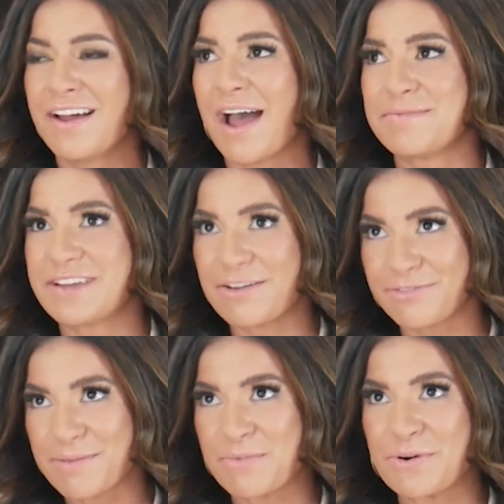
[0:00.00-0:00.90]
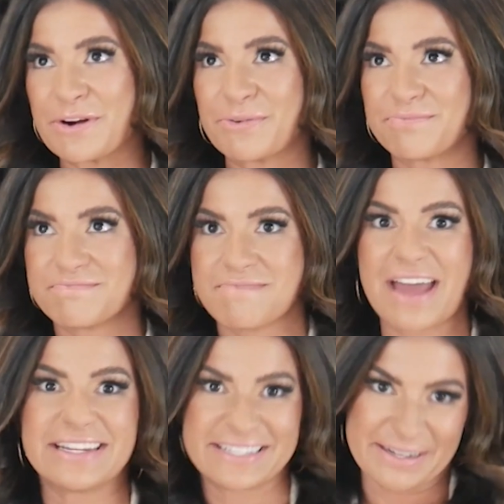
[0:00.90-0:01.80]
I'm definitely more
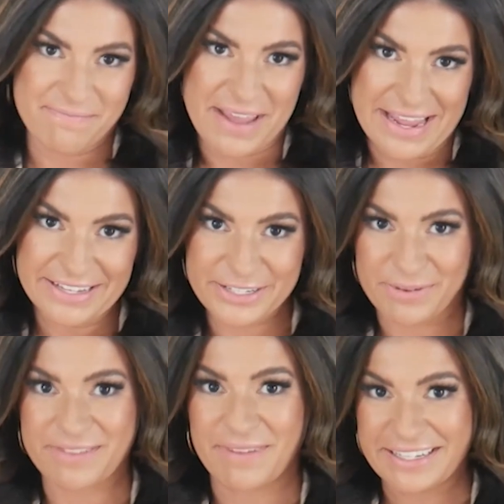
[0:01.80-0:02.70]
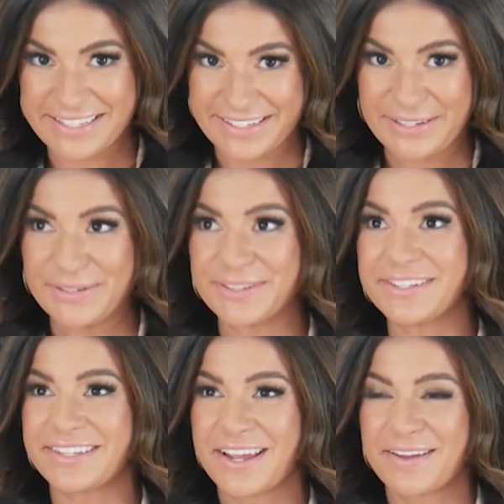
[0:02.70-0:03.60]
medicine-based with my skills.